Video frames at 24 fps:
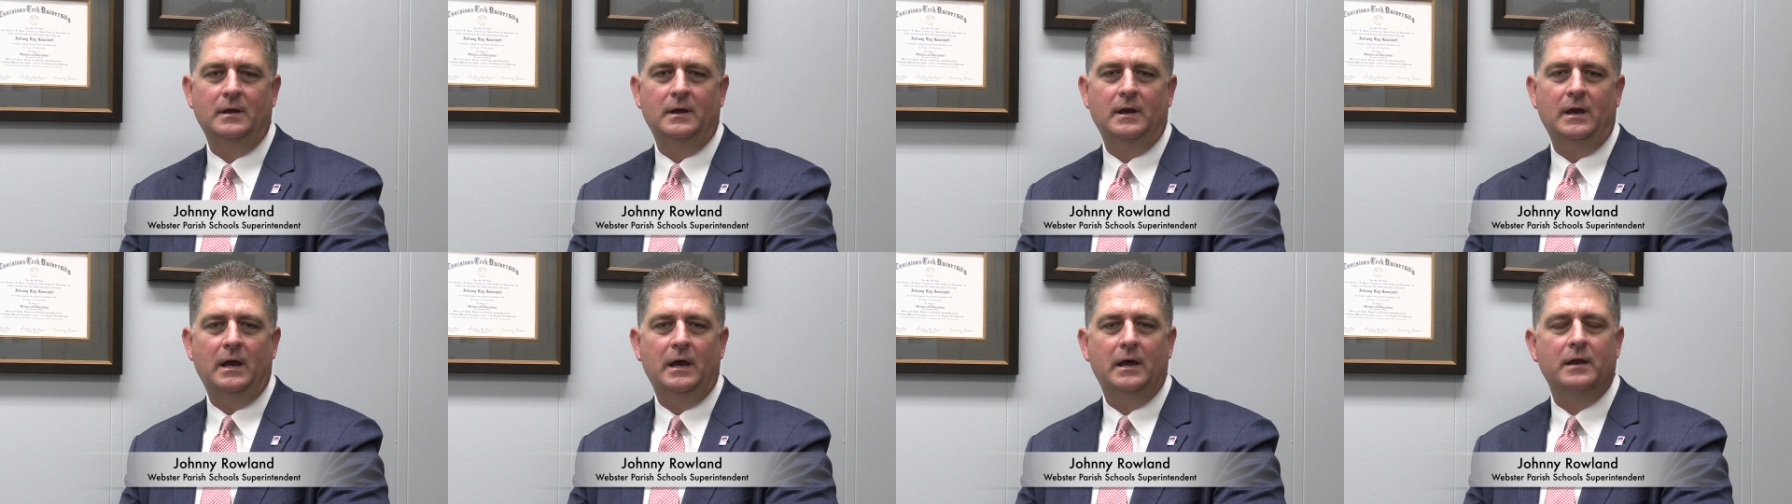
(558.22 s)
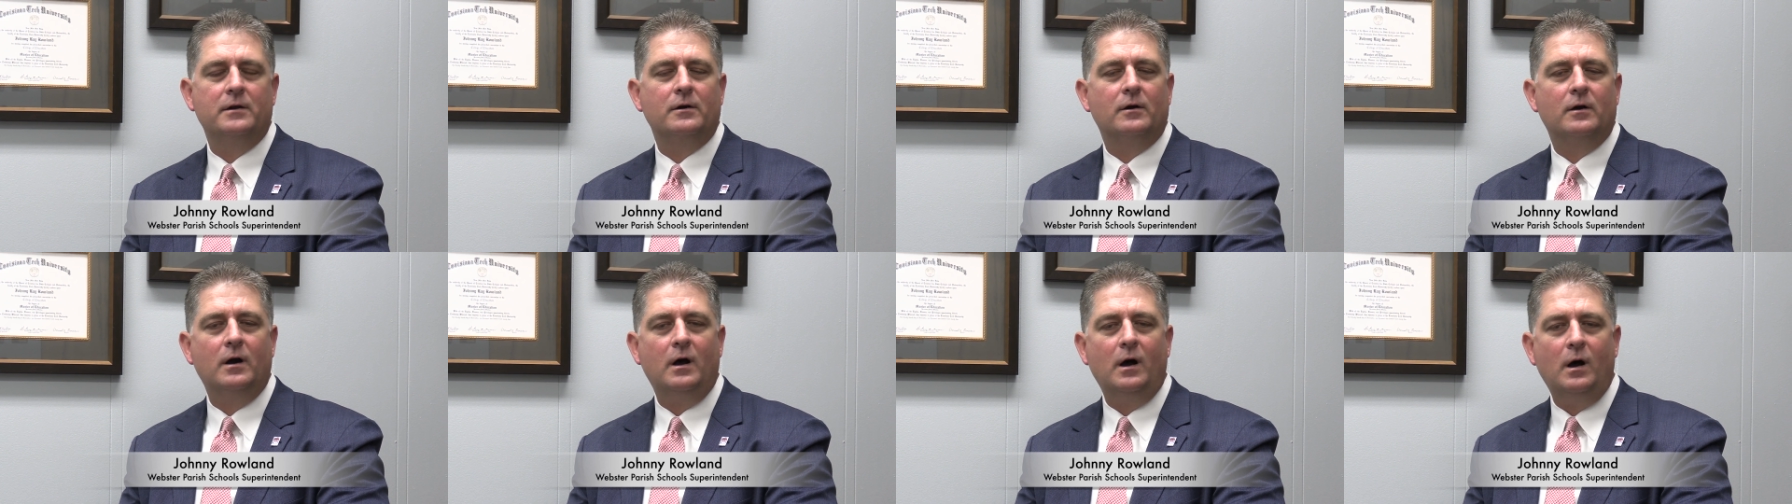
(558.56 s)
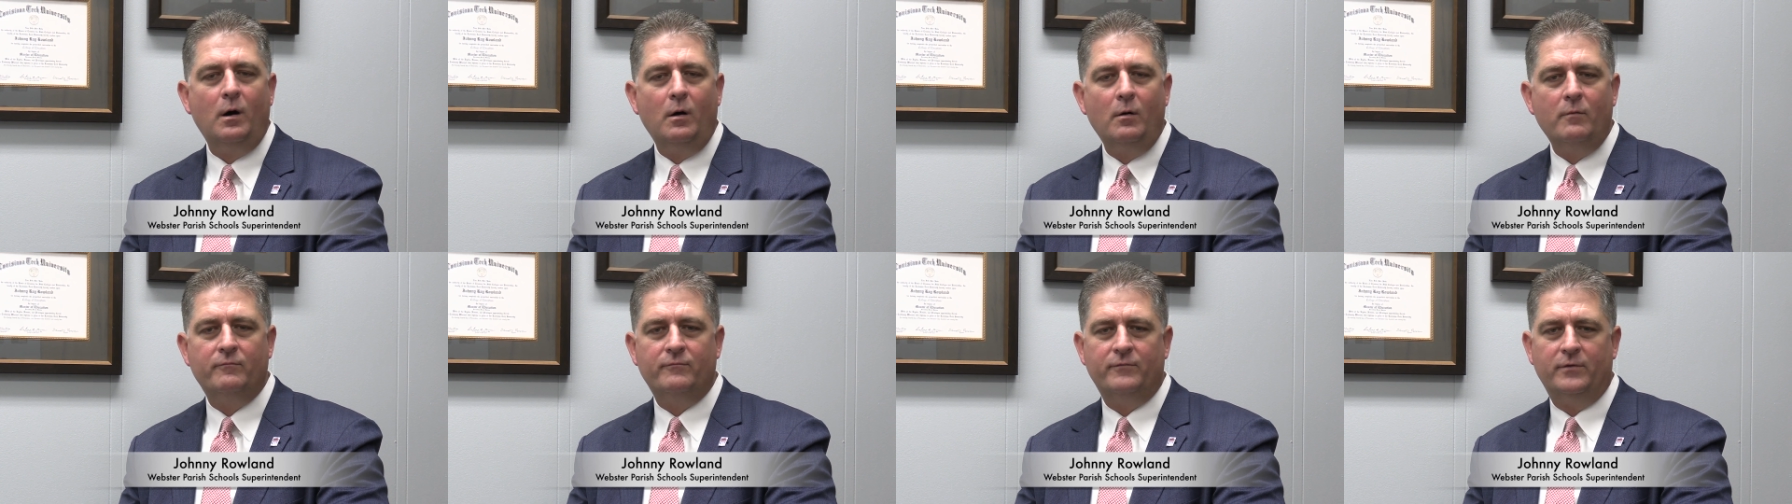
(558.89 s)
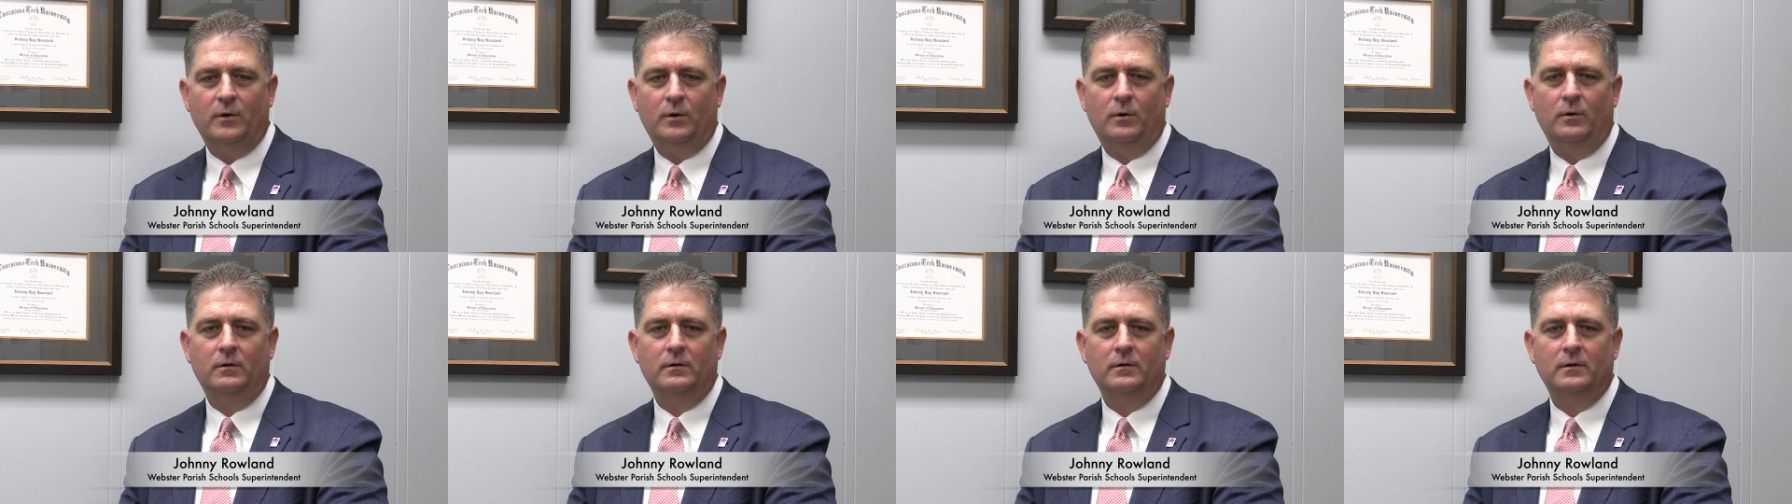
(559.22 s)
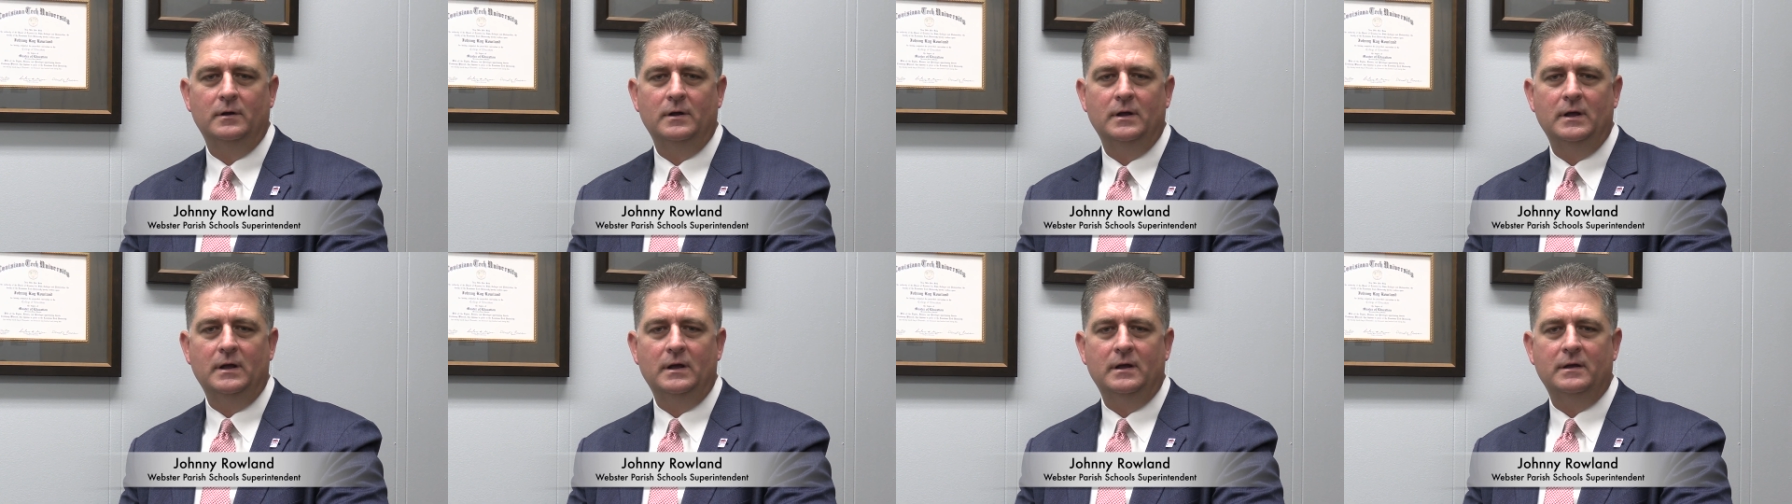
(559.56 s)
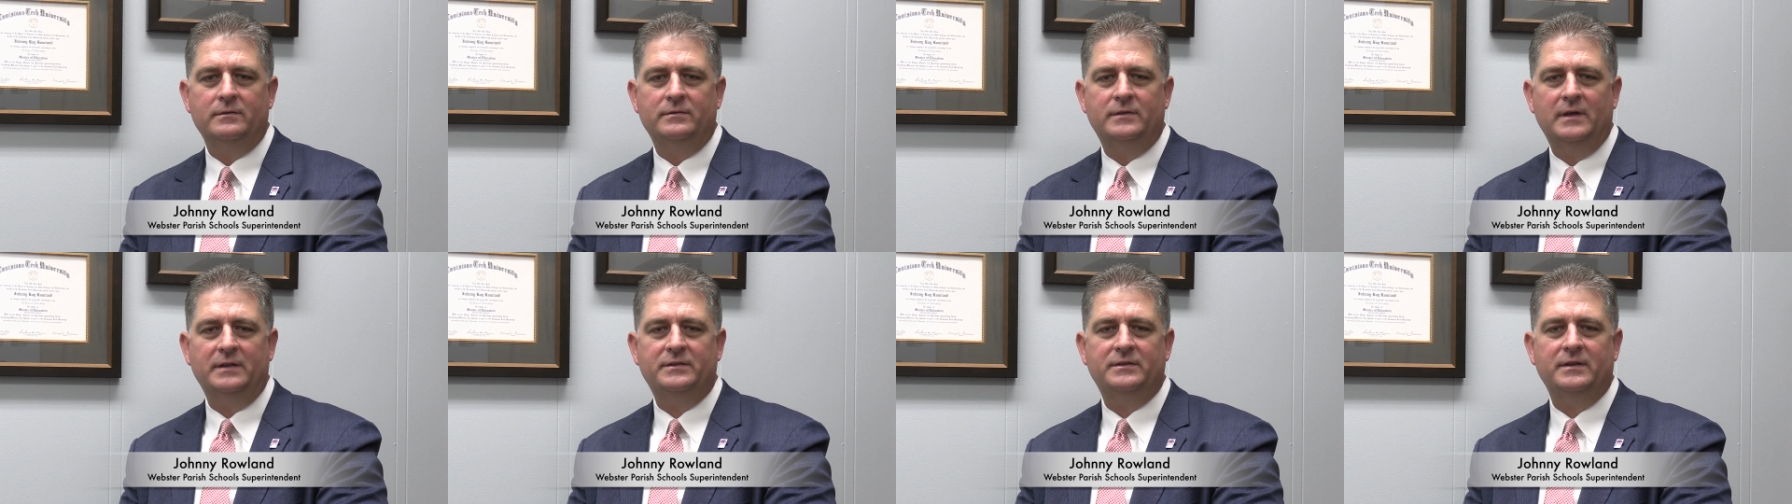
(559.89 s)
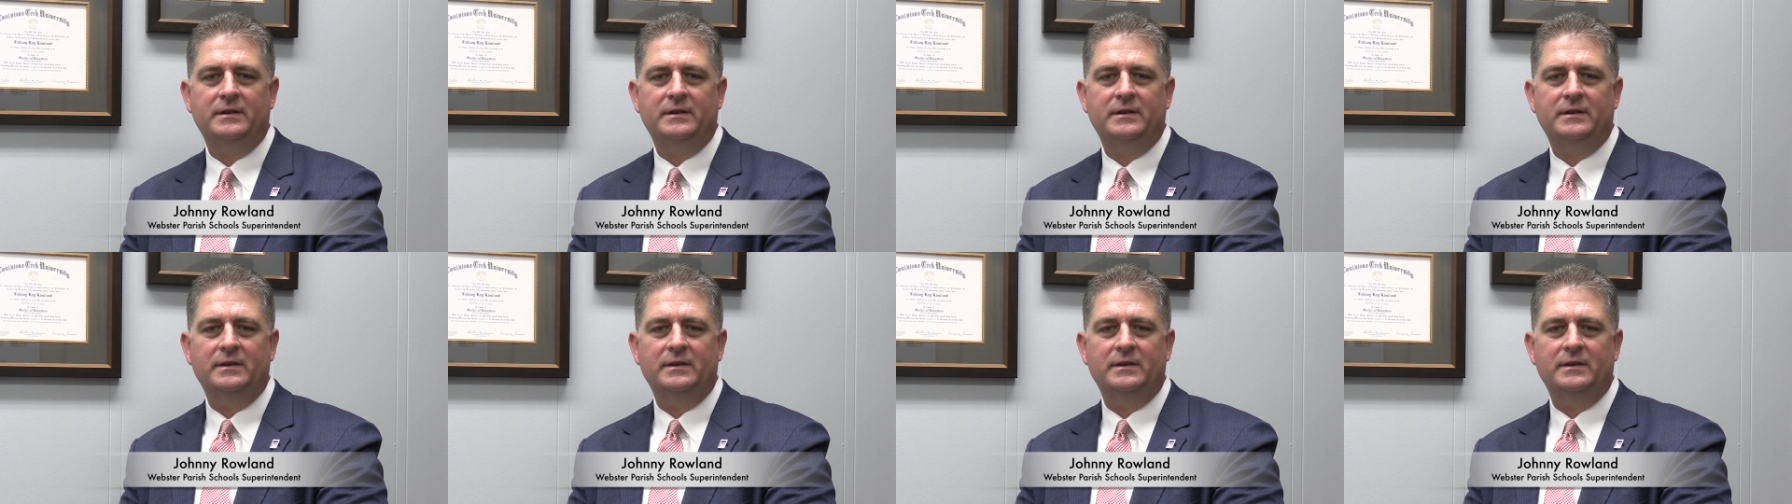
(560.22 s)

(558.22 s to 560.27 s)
and are hopeful that